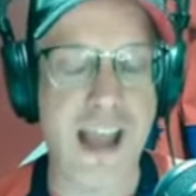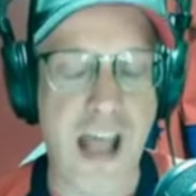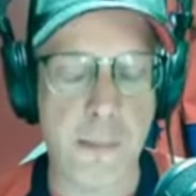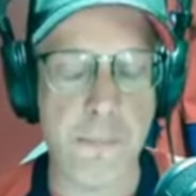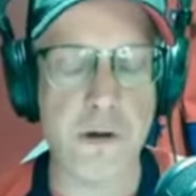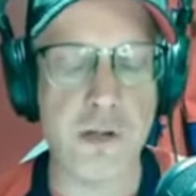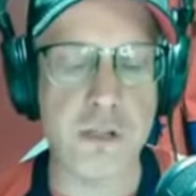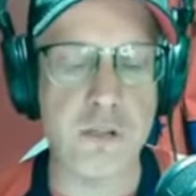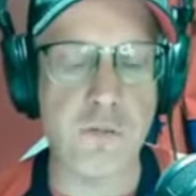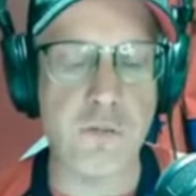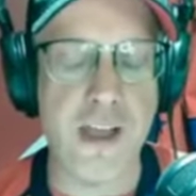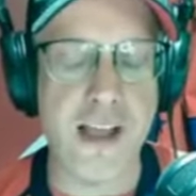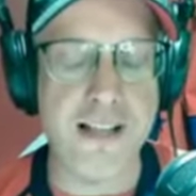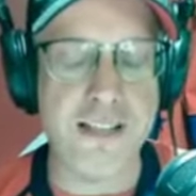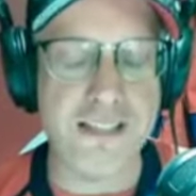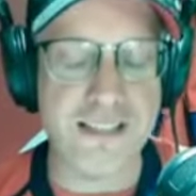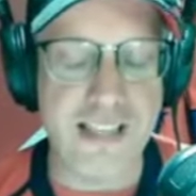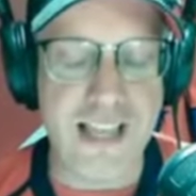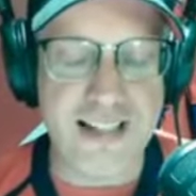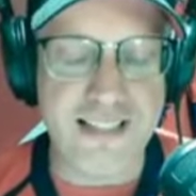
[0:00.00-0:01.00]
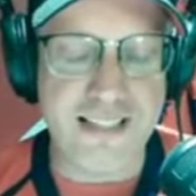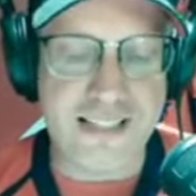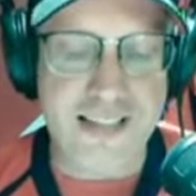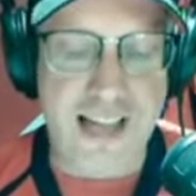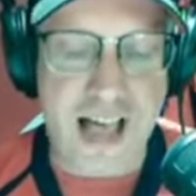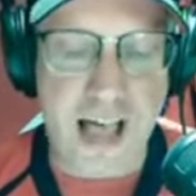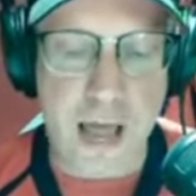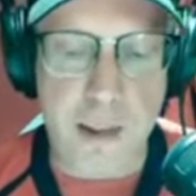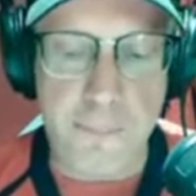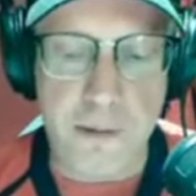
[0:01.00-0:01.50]
Capitals fans, let's
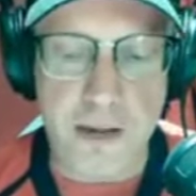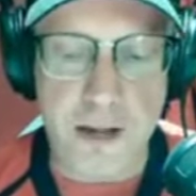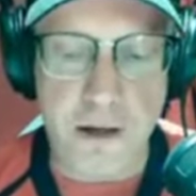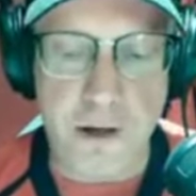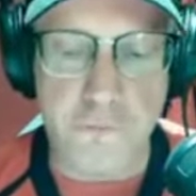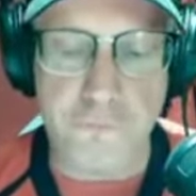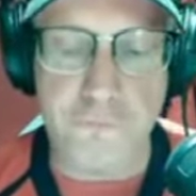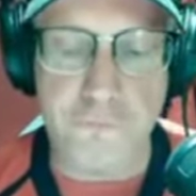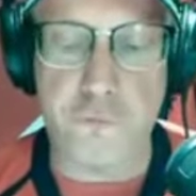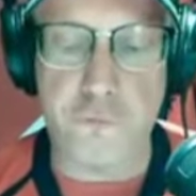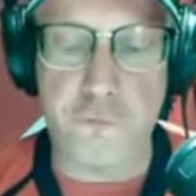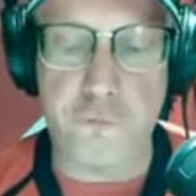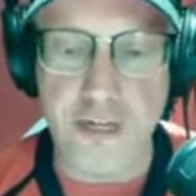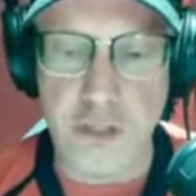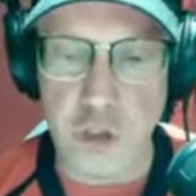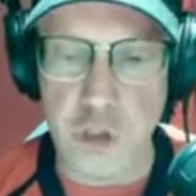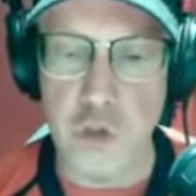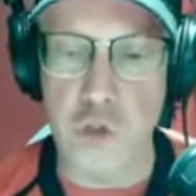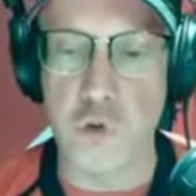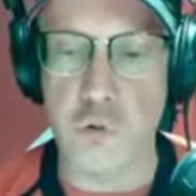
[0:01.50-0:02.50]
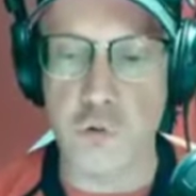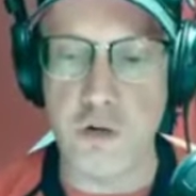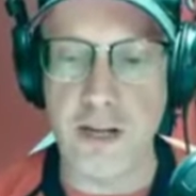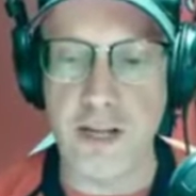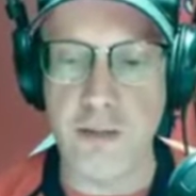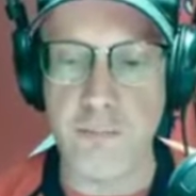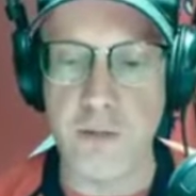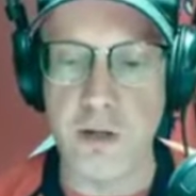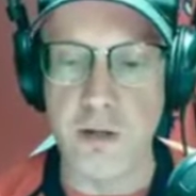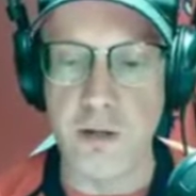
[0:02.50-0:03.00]
not be afraid to
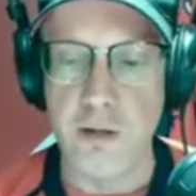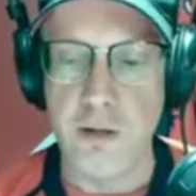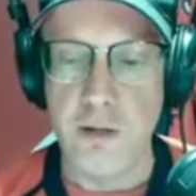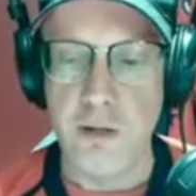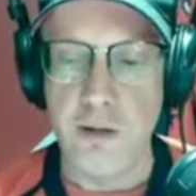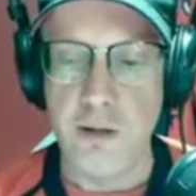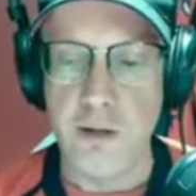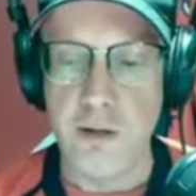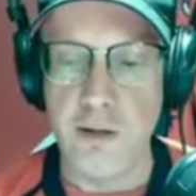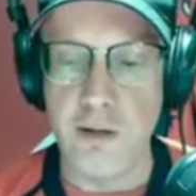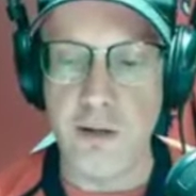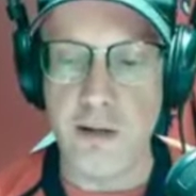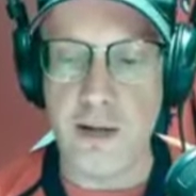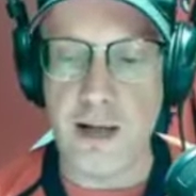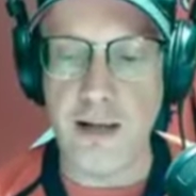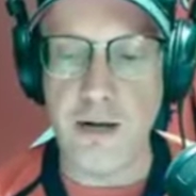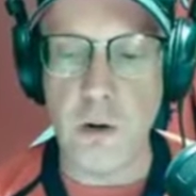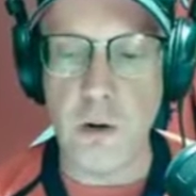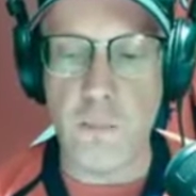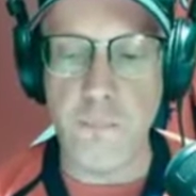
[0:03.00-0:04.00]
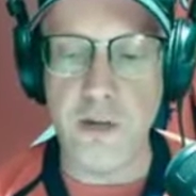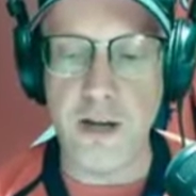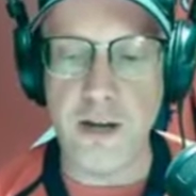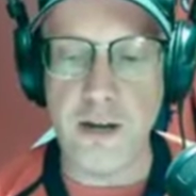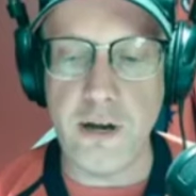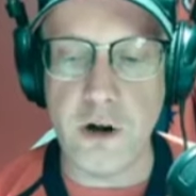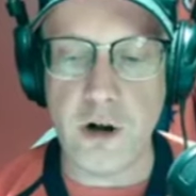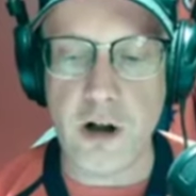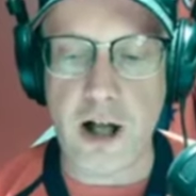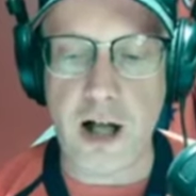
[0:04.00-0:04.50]
dream. I know I'm going
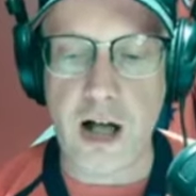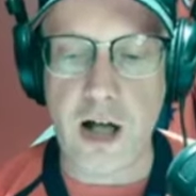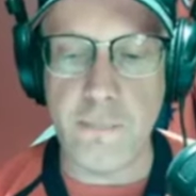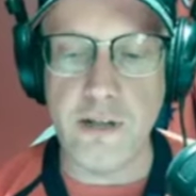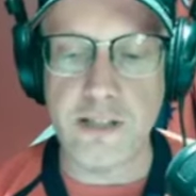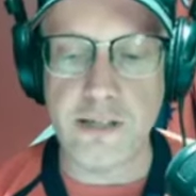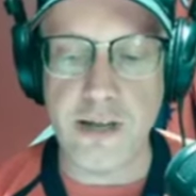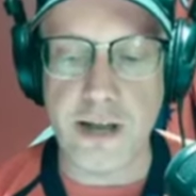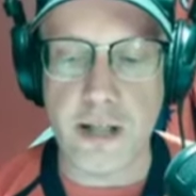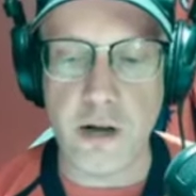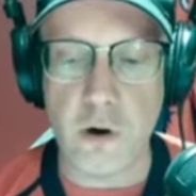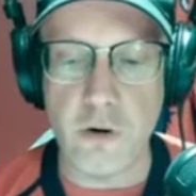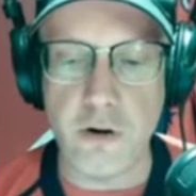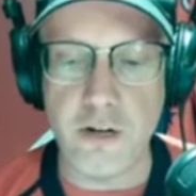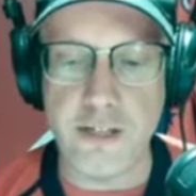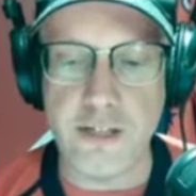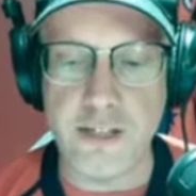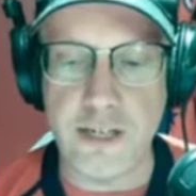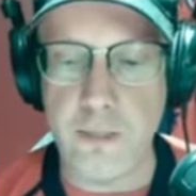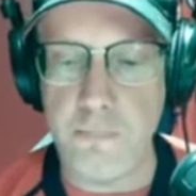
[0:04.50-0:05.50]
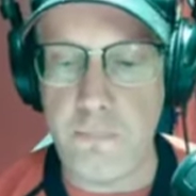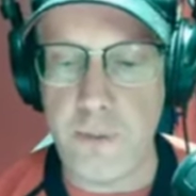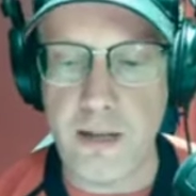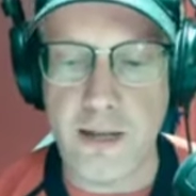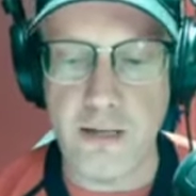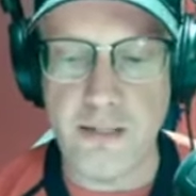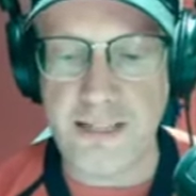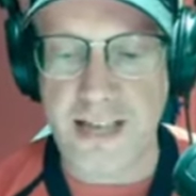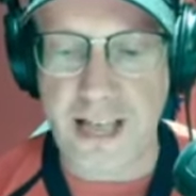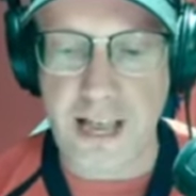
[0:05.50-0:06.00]
to hear comments. I can already see them
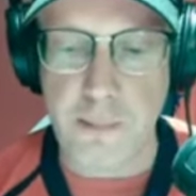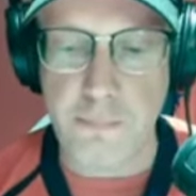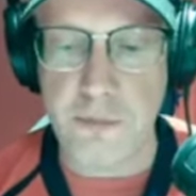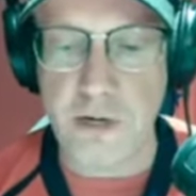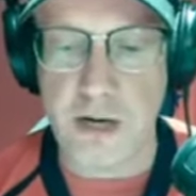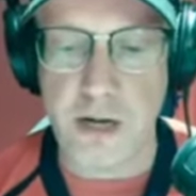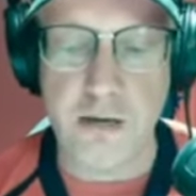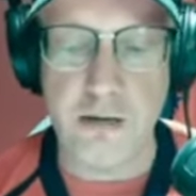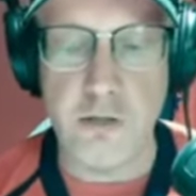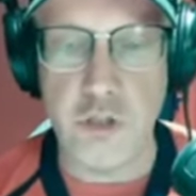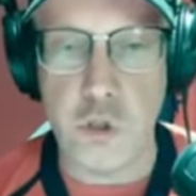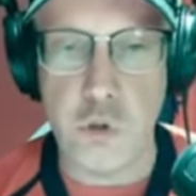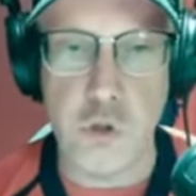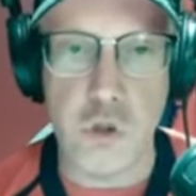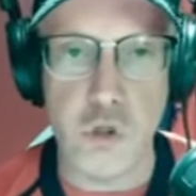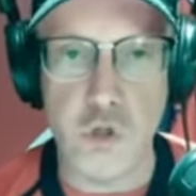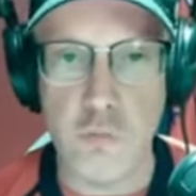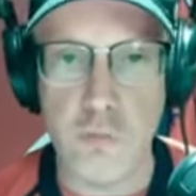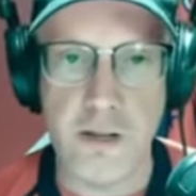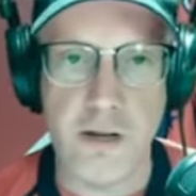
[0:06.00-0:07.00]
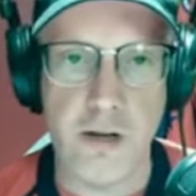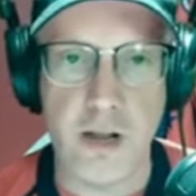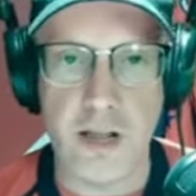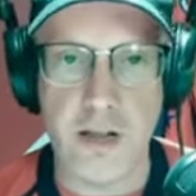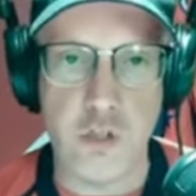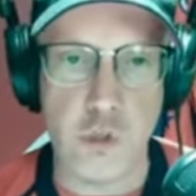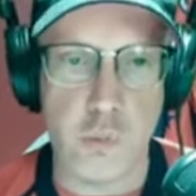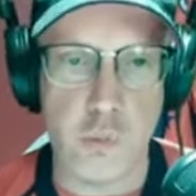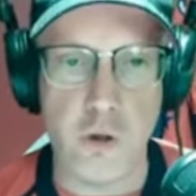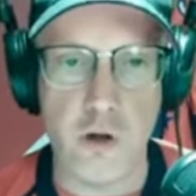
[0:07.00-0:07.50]
being typed on YouTube
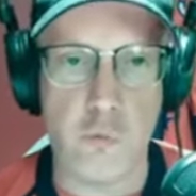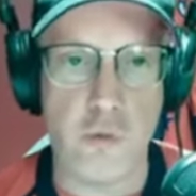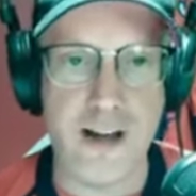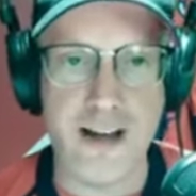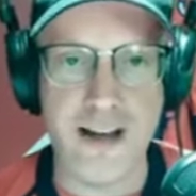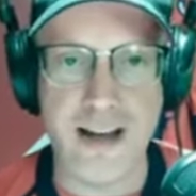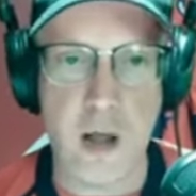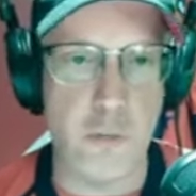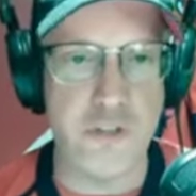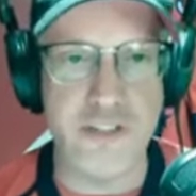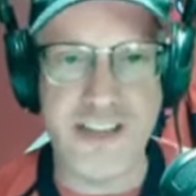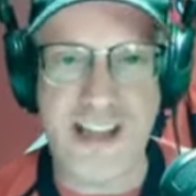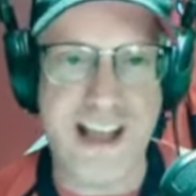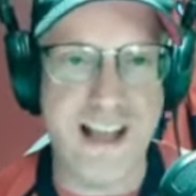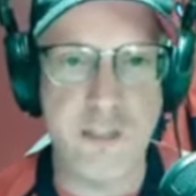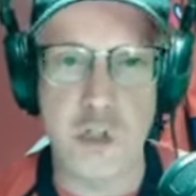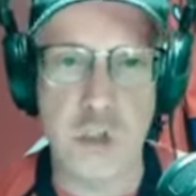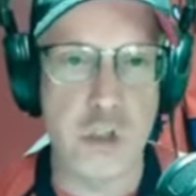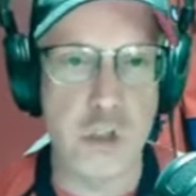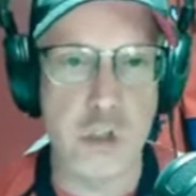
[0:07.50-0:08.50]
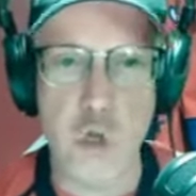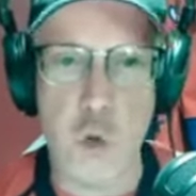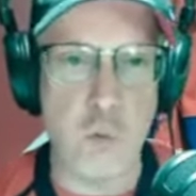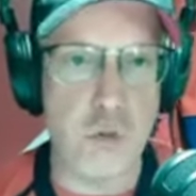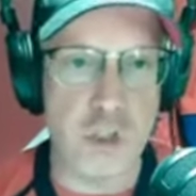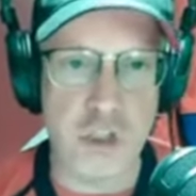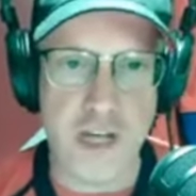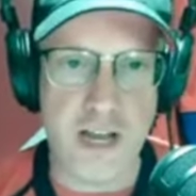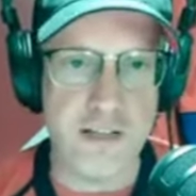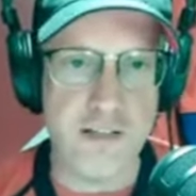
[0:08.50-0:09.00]
and Twitter right now. Dan, there's
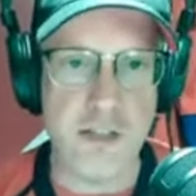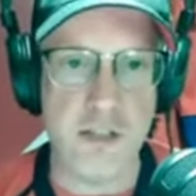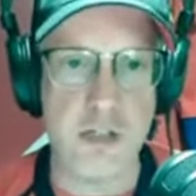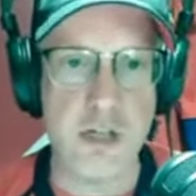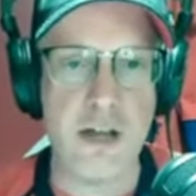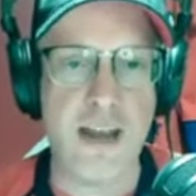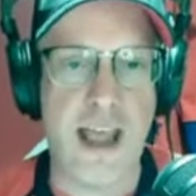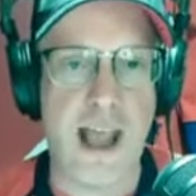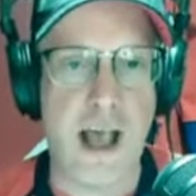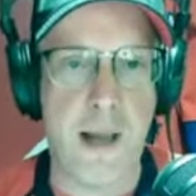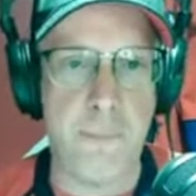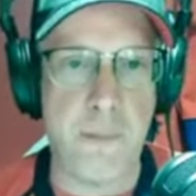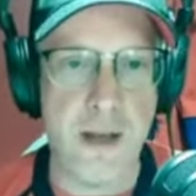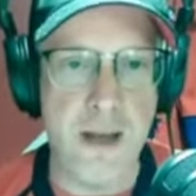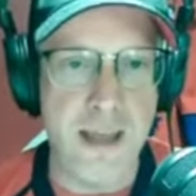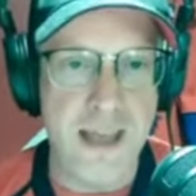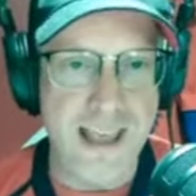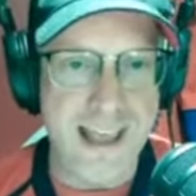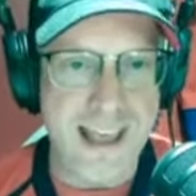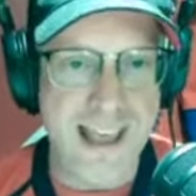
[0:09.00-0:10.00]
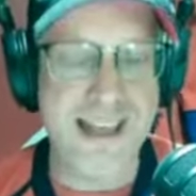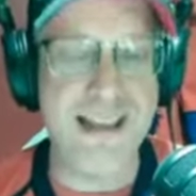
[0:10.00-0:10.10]
no chance it's going to happen.